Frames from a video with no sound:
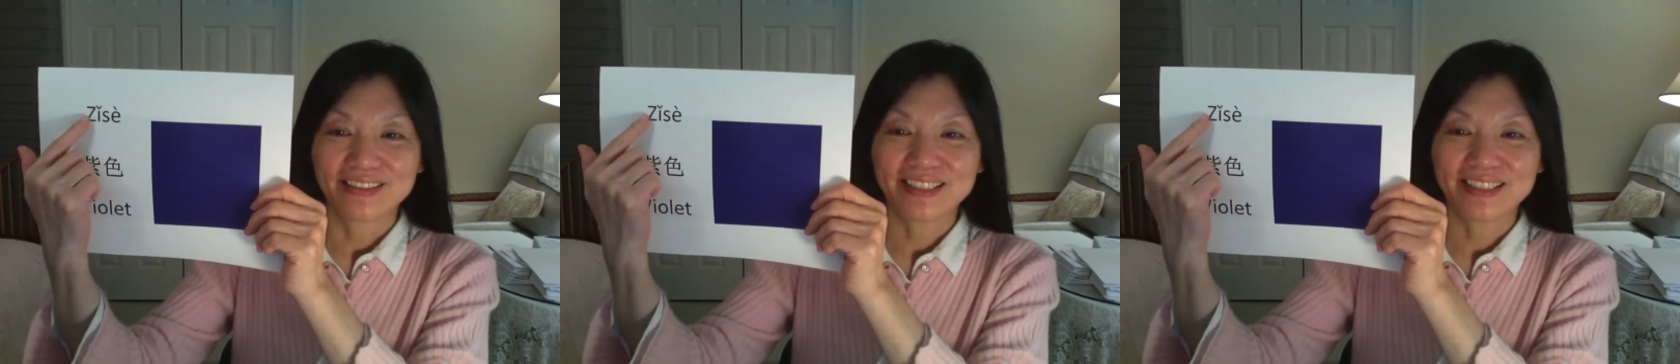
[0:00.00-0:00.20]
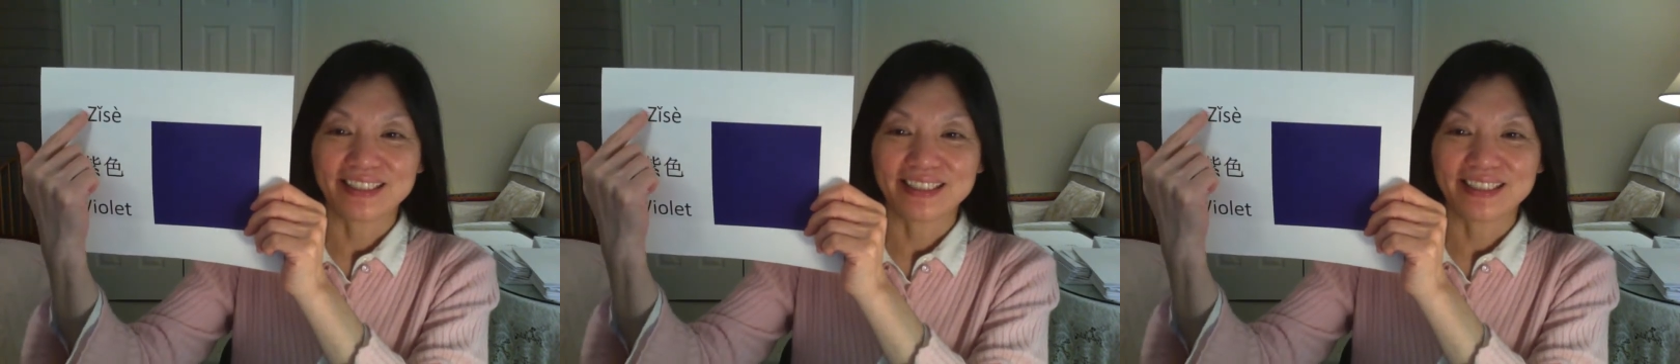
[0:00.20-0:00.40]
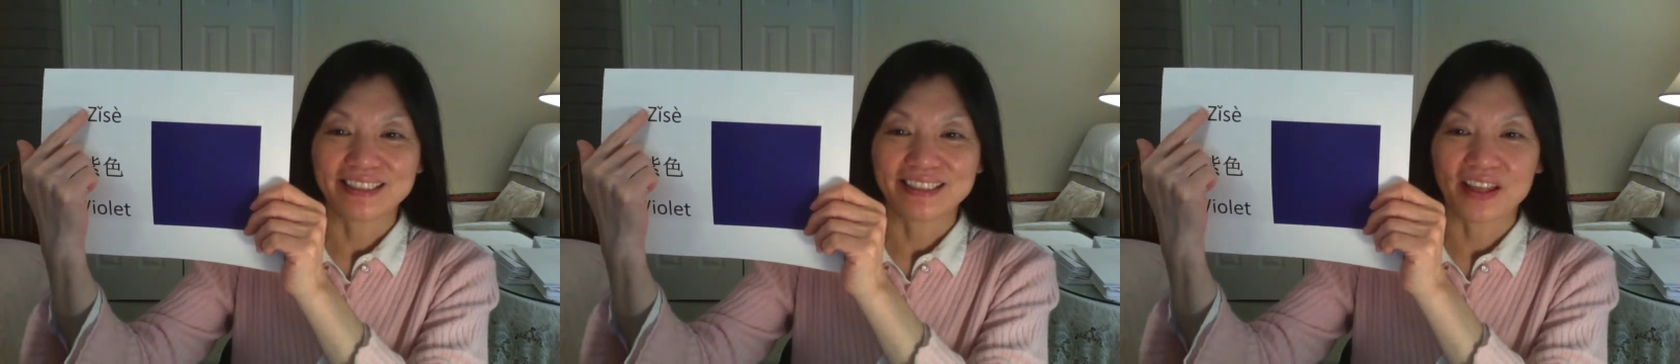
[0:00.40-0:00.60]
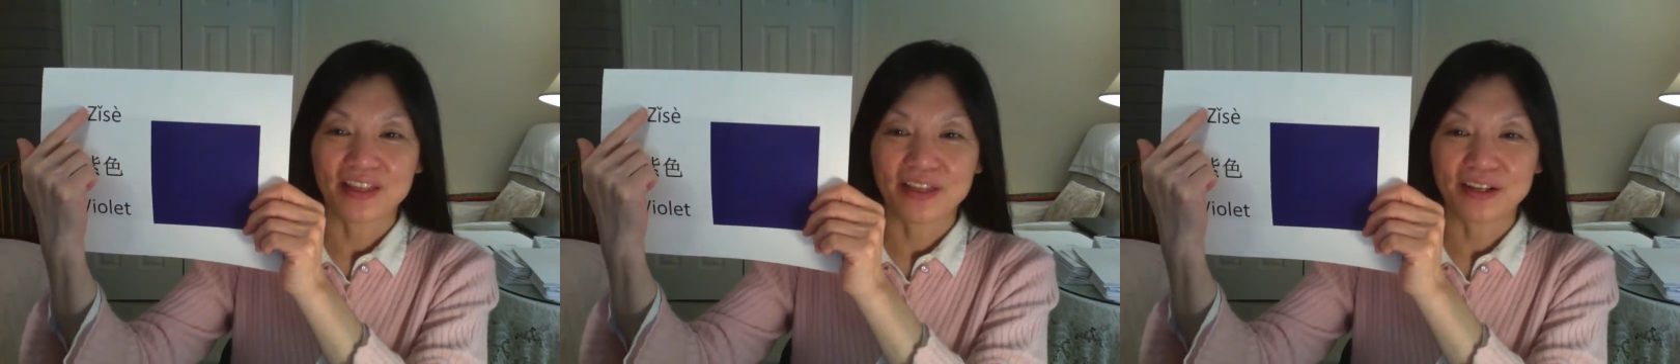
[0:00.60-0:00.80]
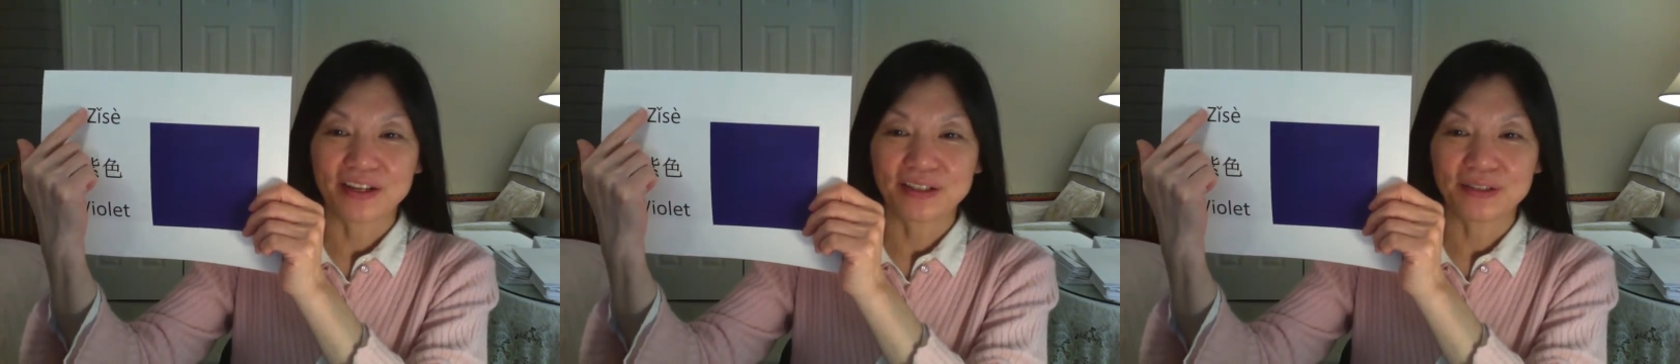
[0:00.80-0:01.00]
turn, the
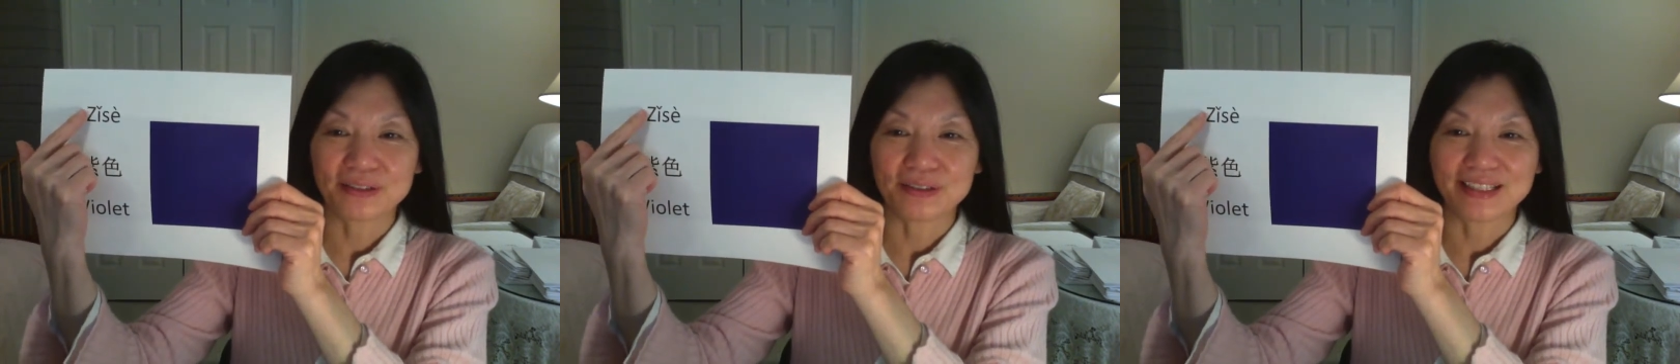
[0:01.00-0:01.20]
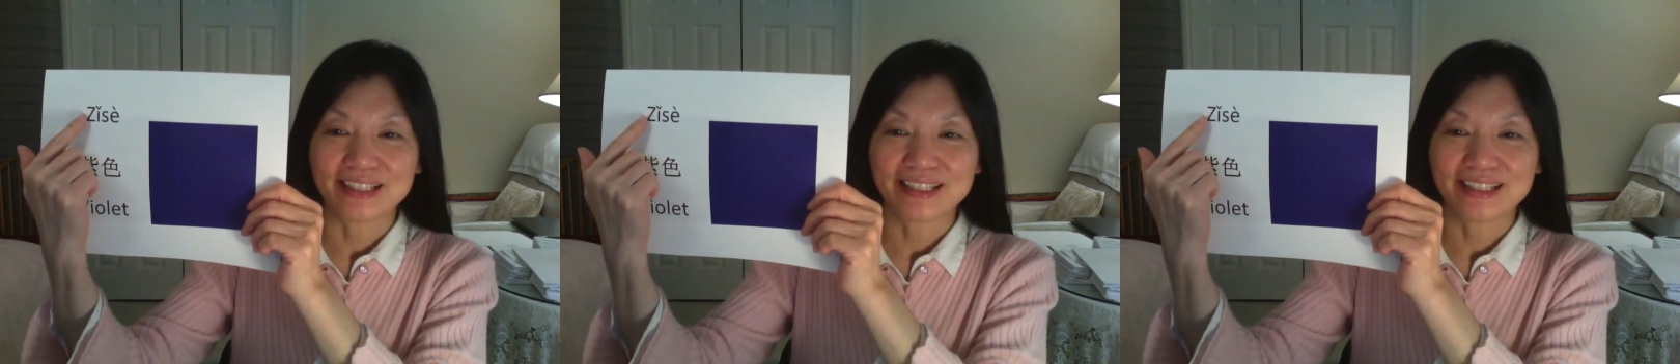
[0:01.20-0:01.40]
third tone.